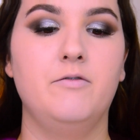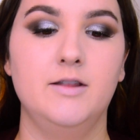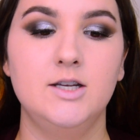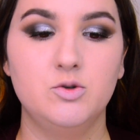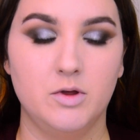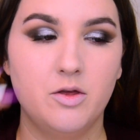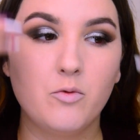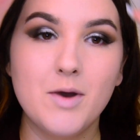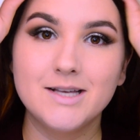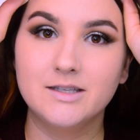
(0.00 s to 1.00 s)
finish with the
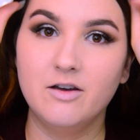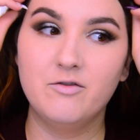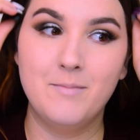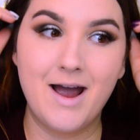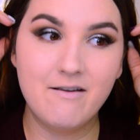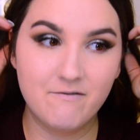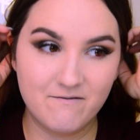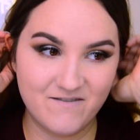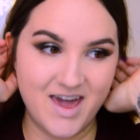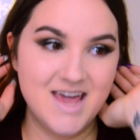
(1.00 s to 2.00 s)
rest of my
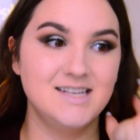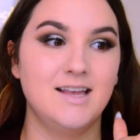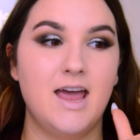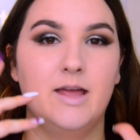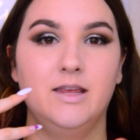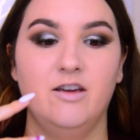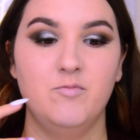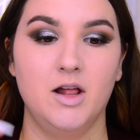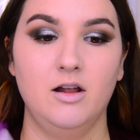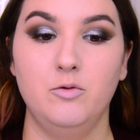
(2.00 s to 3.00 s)
face and give
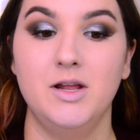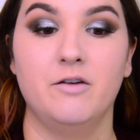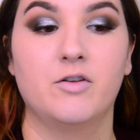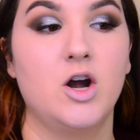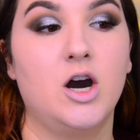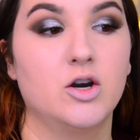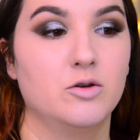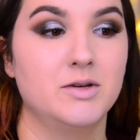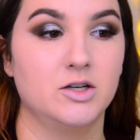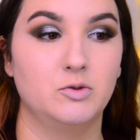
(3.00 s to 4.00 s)
me a little bit of
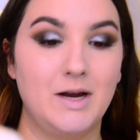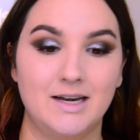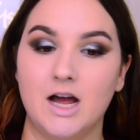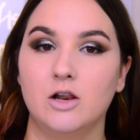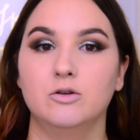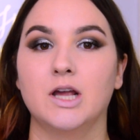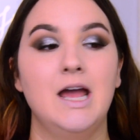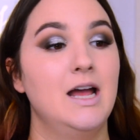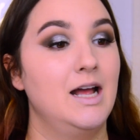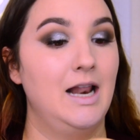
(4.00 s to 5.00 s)
color because right now I look
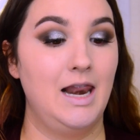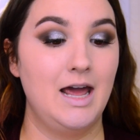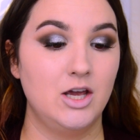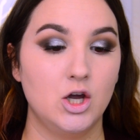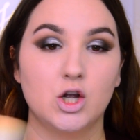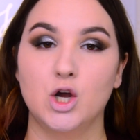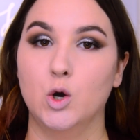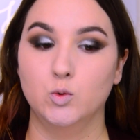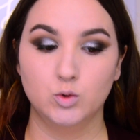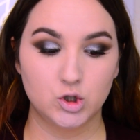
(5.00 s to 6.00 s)
like a
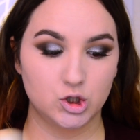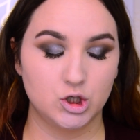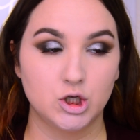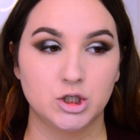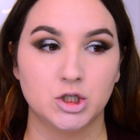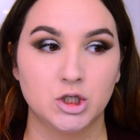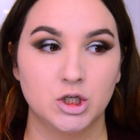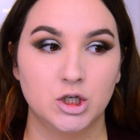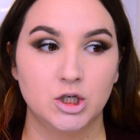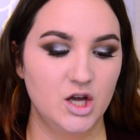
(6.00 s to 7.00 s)
ghost.
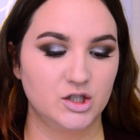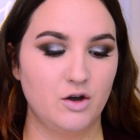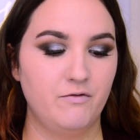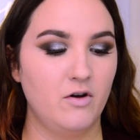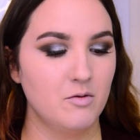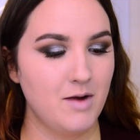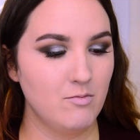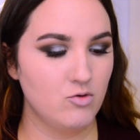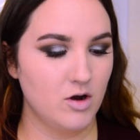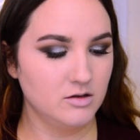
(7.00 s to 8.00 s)
So for
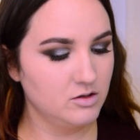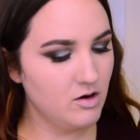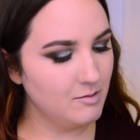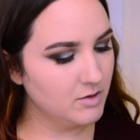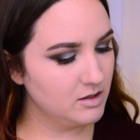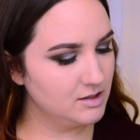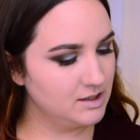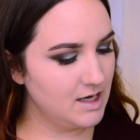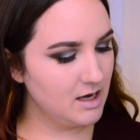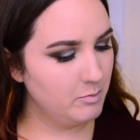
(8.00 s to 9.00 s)
my bronzer, I'm gonna
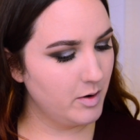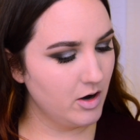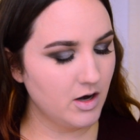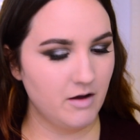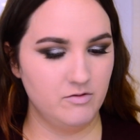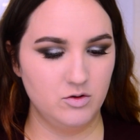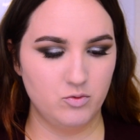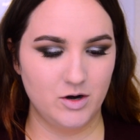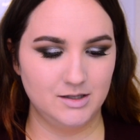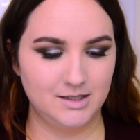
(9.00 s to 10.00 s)
take Park Avenue
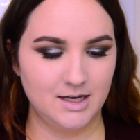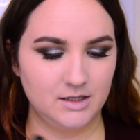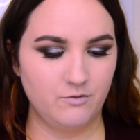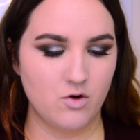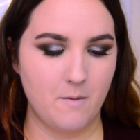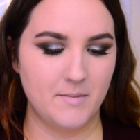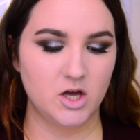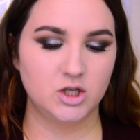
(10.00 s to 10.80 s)
Princess from